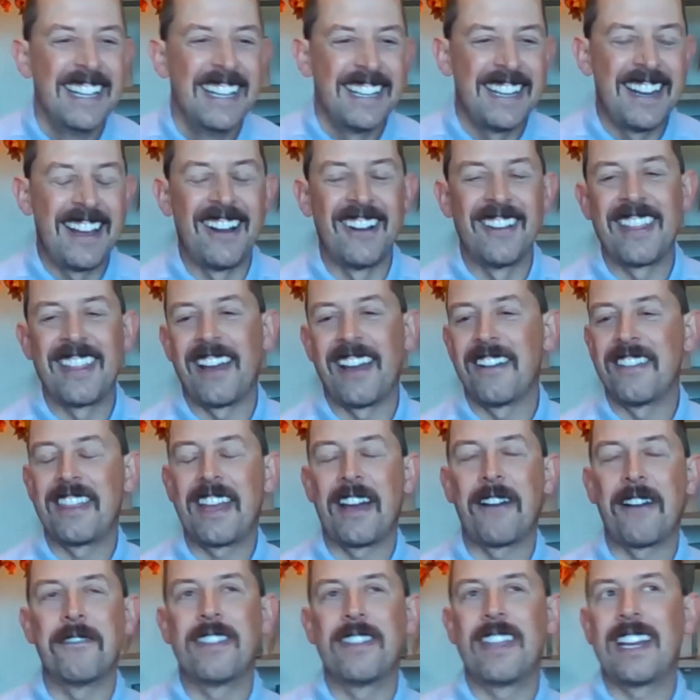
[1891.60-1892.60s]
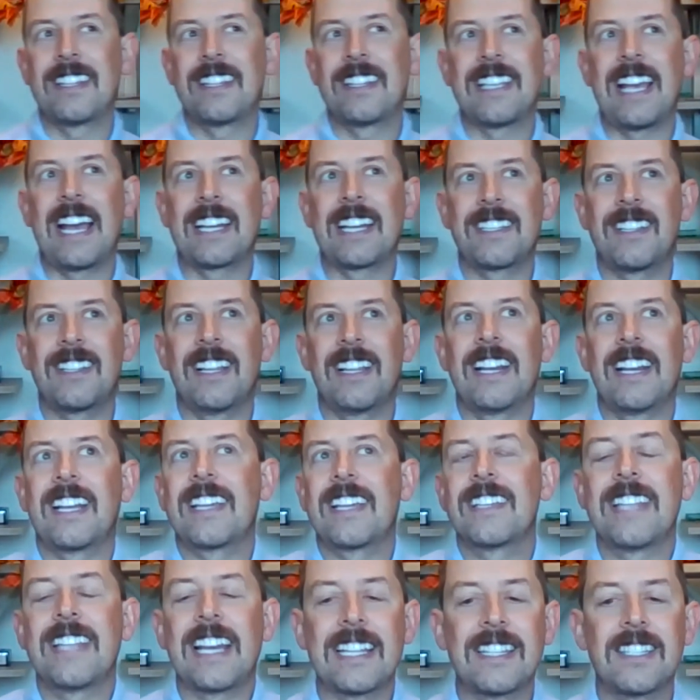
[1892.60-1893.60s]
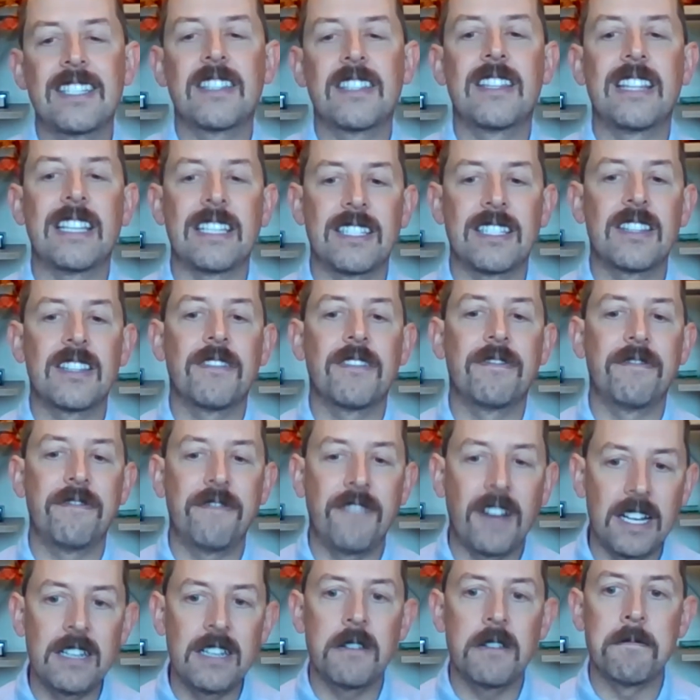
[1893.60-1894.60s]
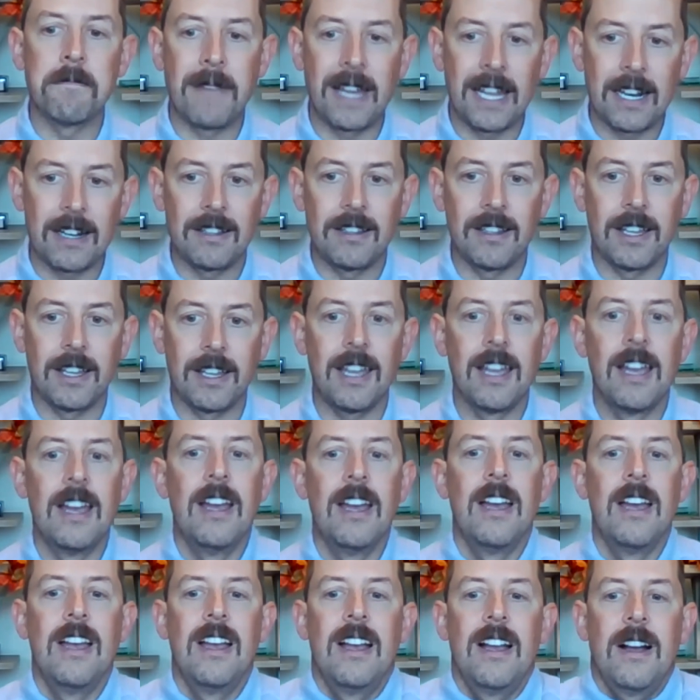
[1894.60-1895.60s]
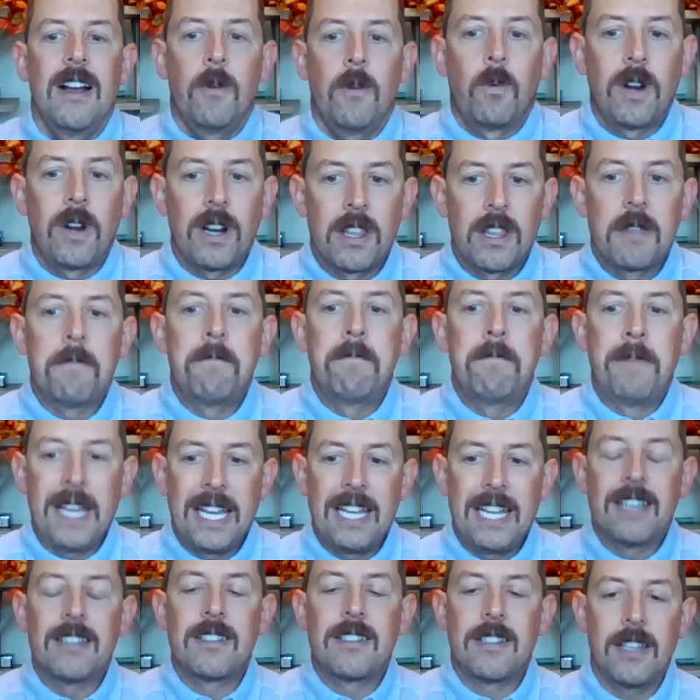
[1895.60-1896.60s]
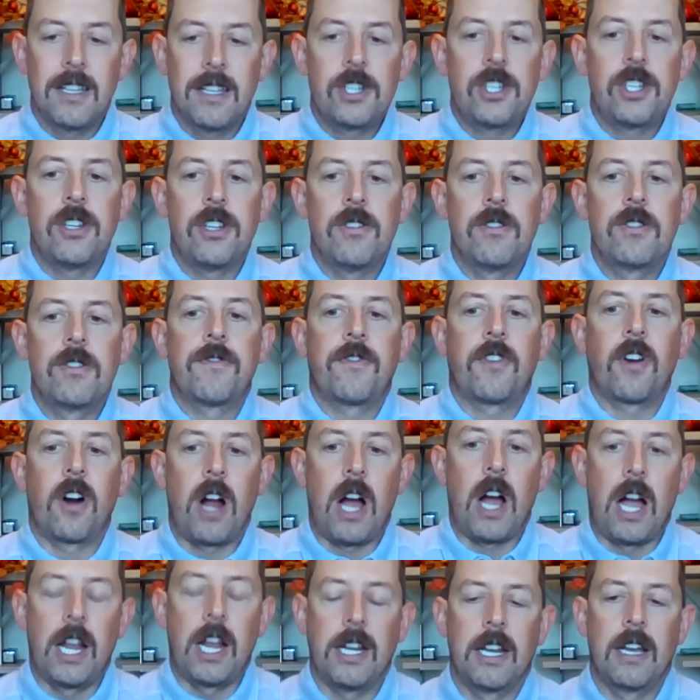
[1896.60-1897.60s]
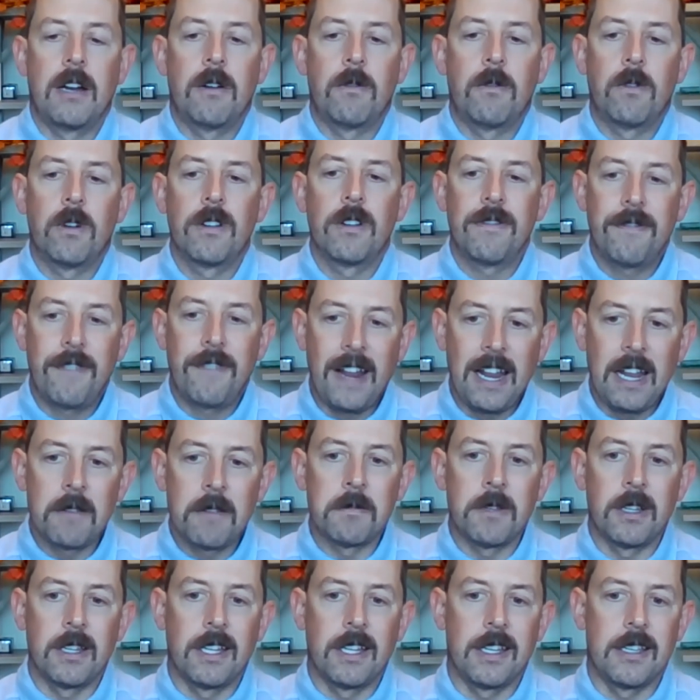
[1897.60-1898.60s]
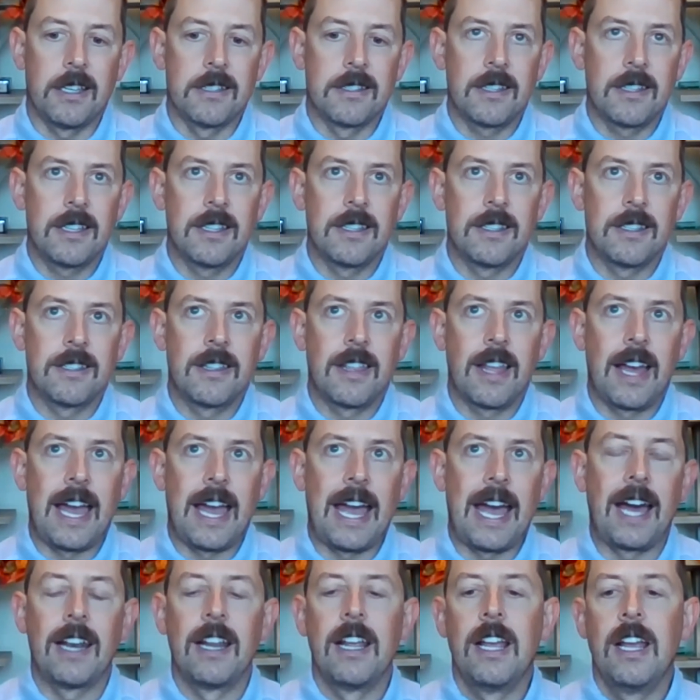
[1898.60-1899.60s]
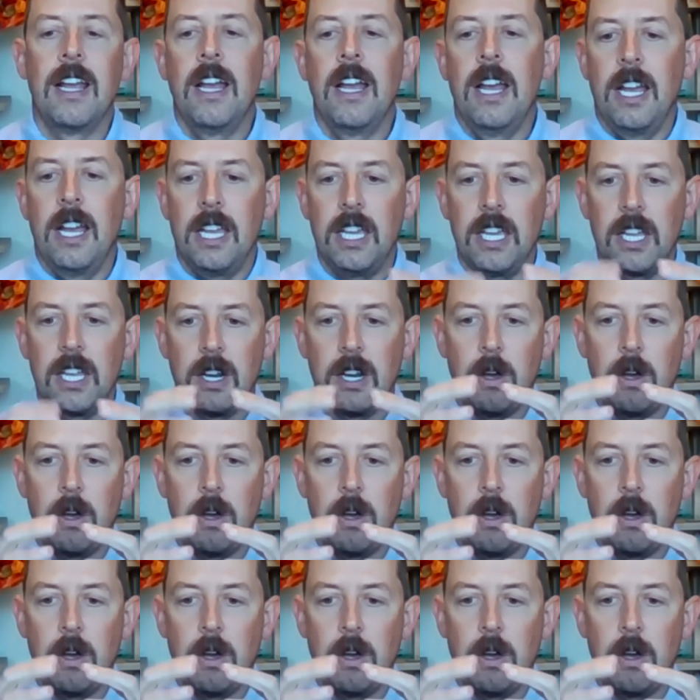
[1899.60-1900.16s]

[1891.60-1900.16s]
That's excellent, because that's the fundamentally one of the biggest issues for high net worth families is that, when